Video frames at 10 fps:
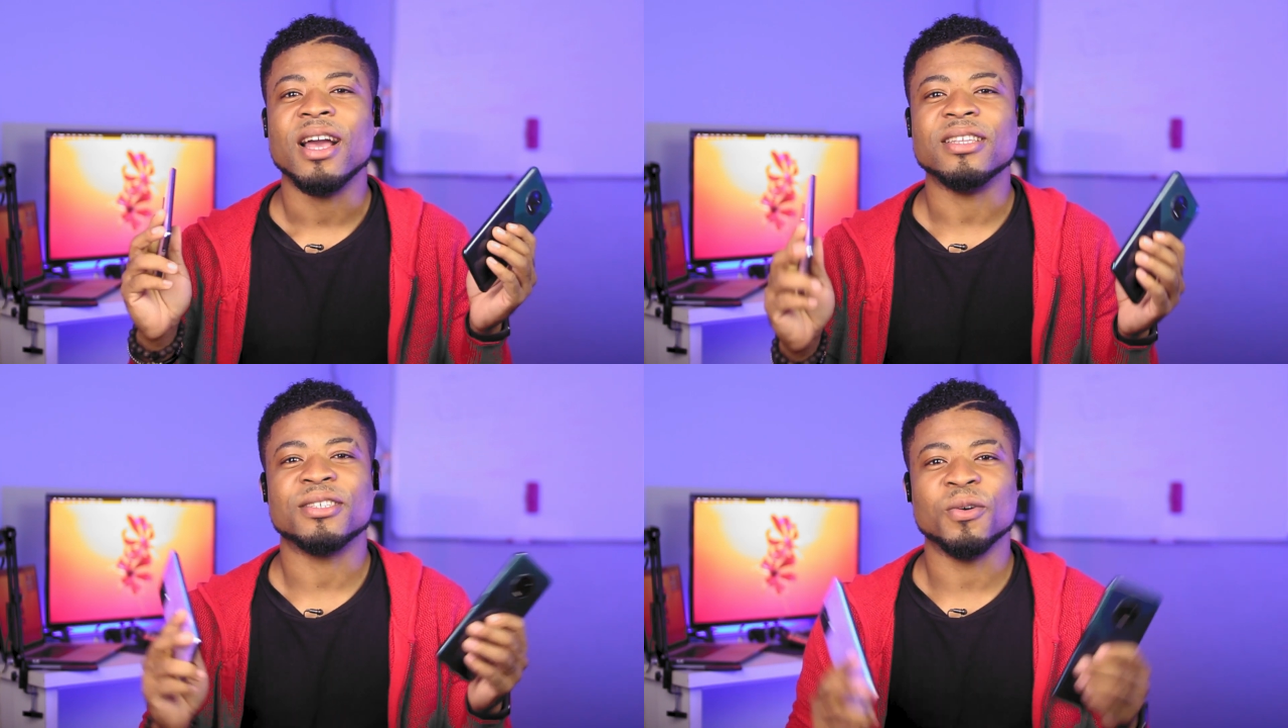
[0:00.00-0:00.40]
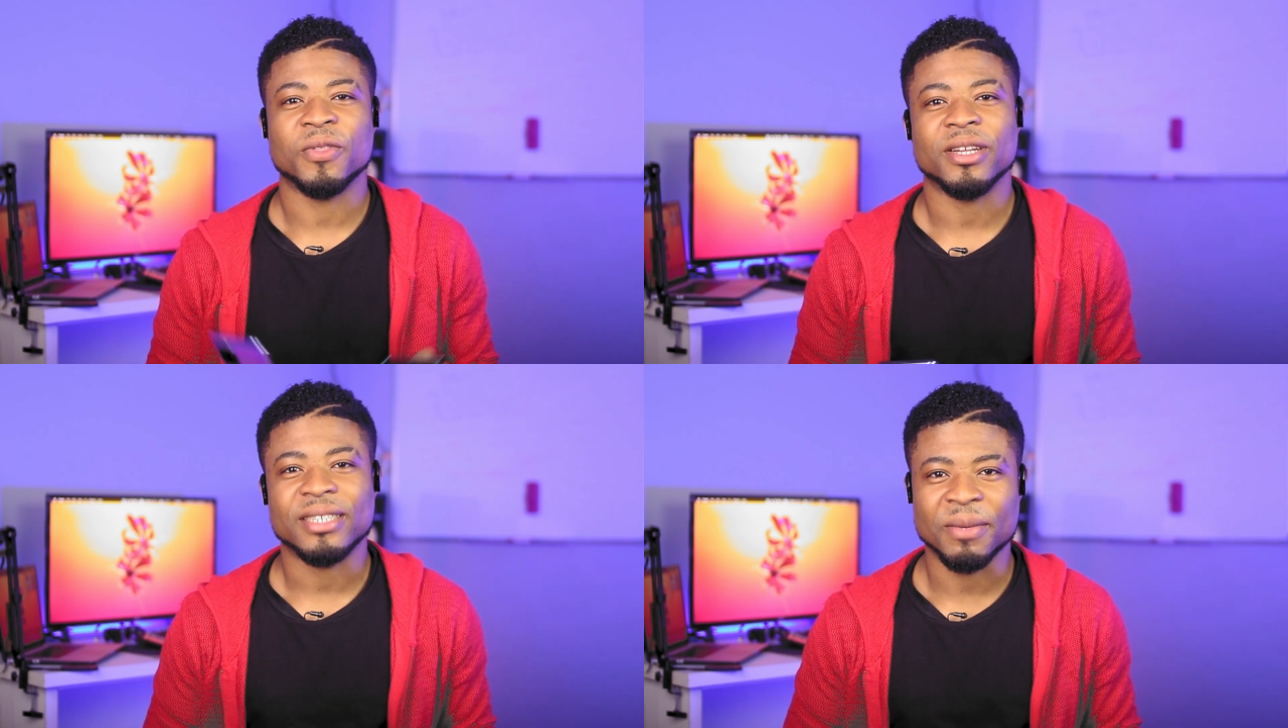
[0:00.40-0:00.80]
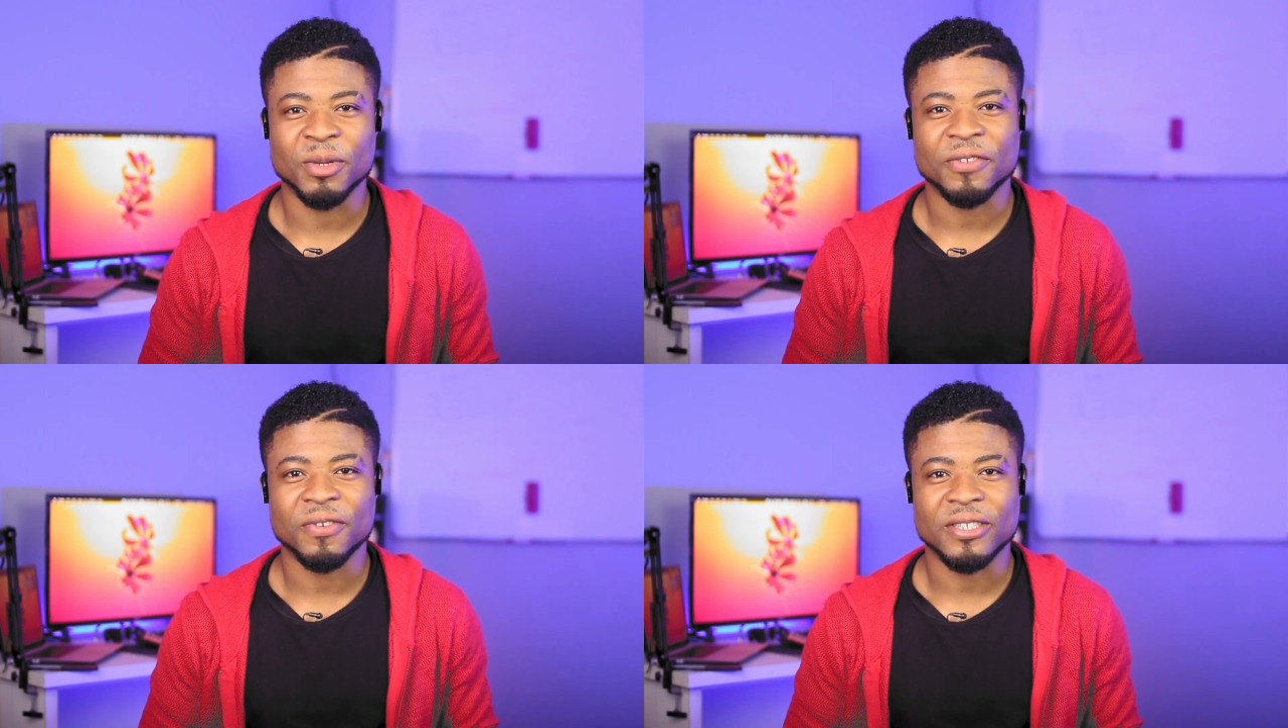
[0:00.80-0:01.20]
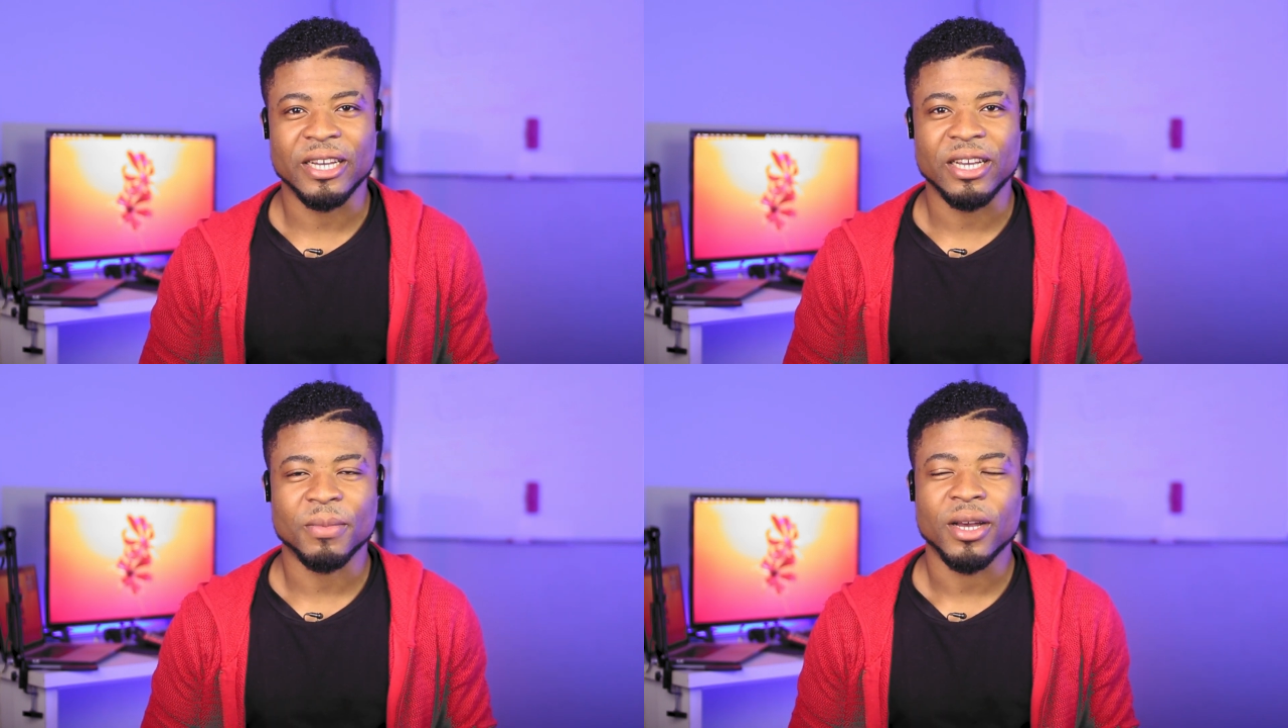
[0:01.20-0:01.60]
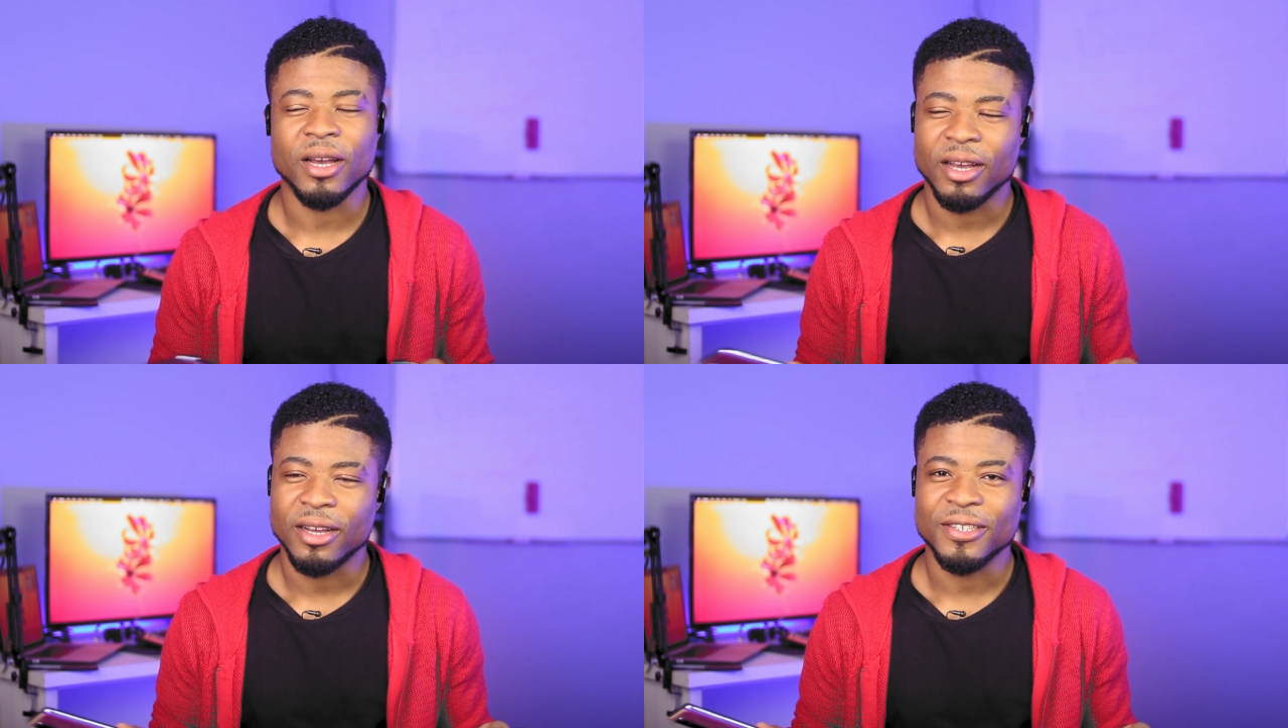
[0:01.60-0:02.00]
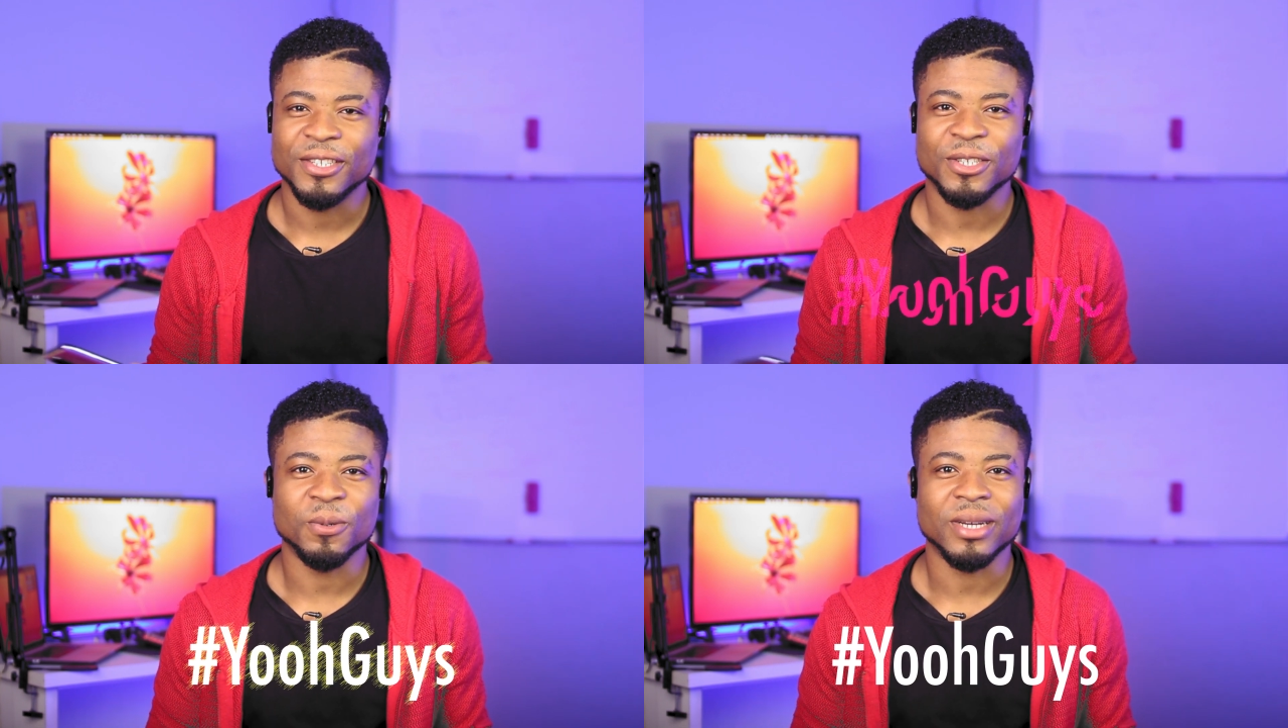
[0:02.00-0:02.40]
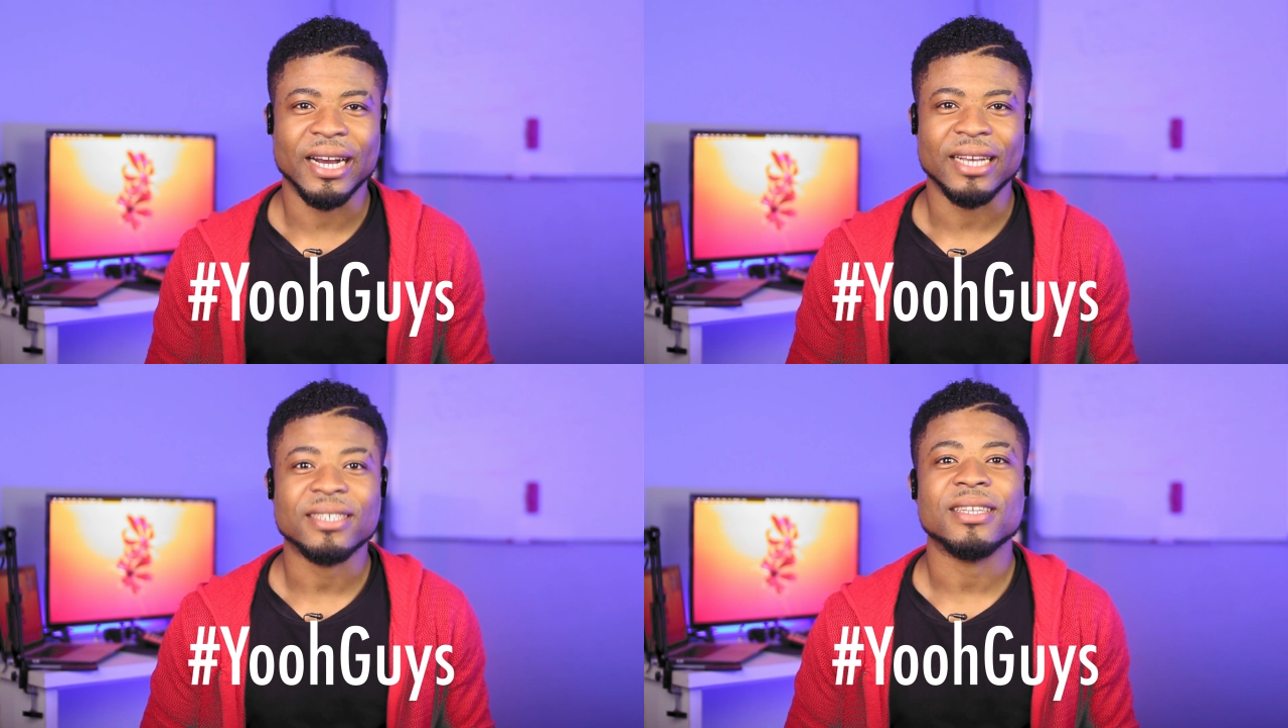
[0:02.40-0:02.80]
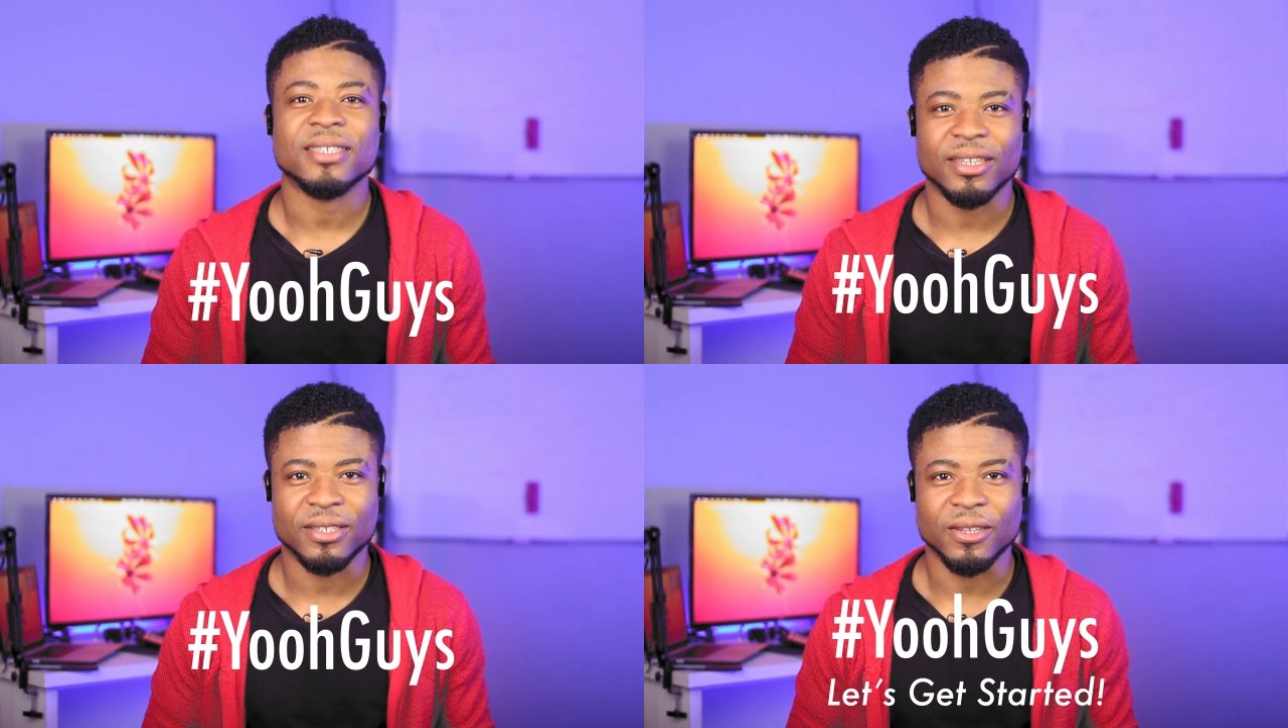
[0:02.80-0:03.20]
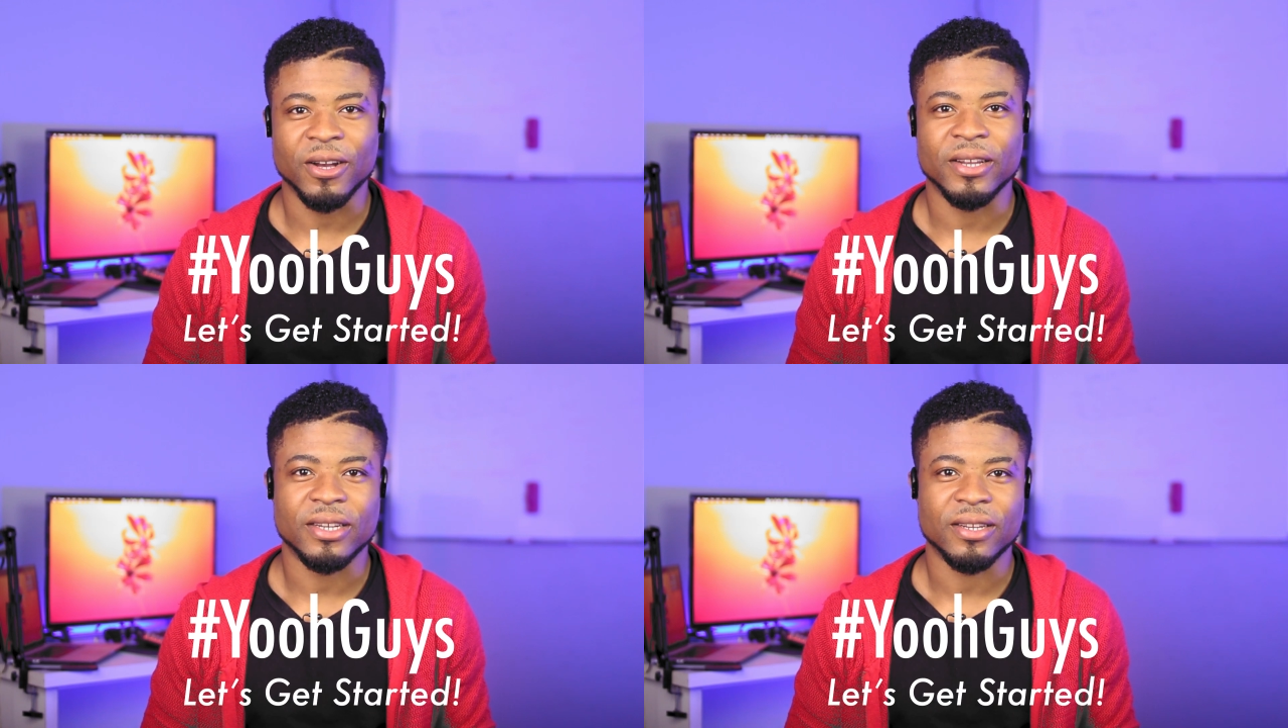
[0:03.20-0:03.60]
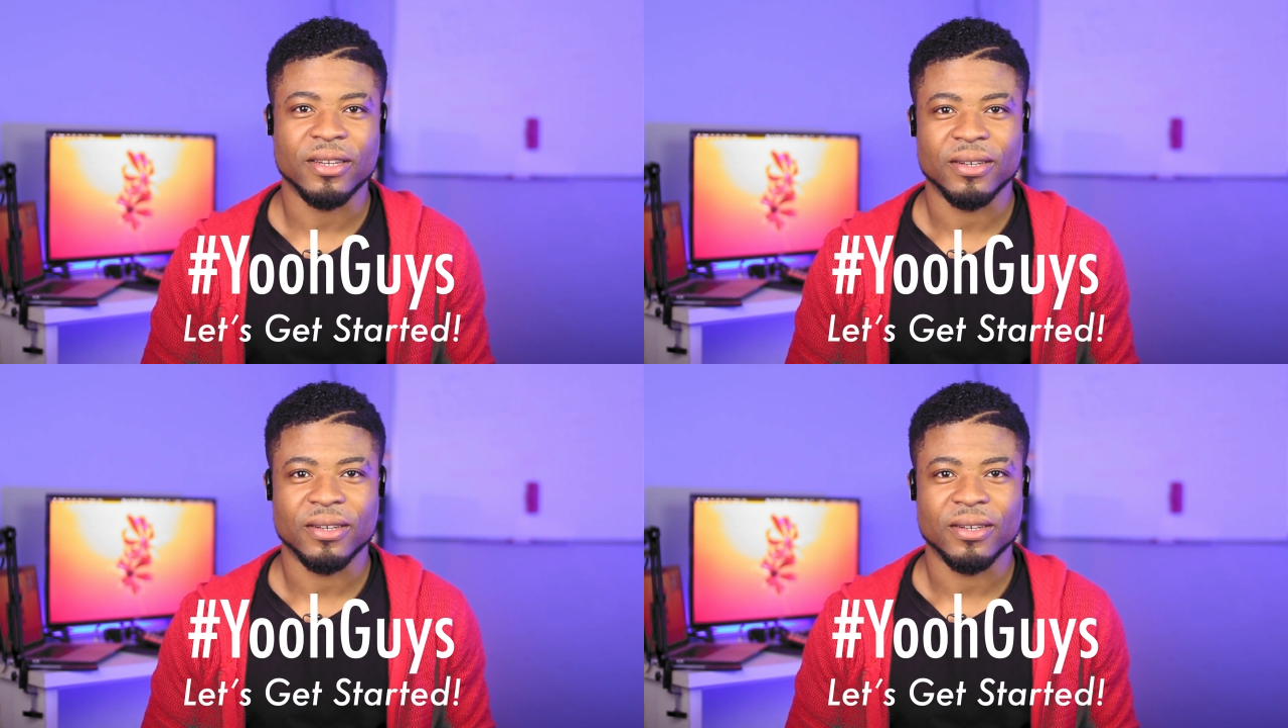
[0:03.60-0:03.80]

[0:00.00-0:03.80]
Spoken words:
And so without taking much of your time, yo guys, let's get started.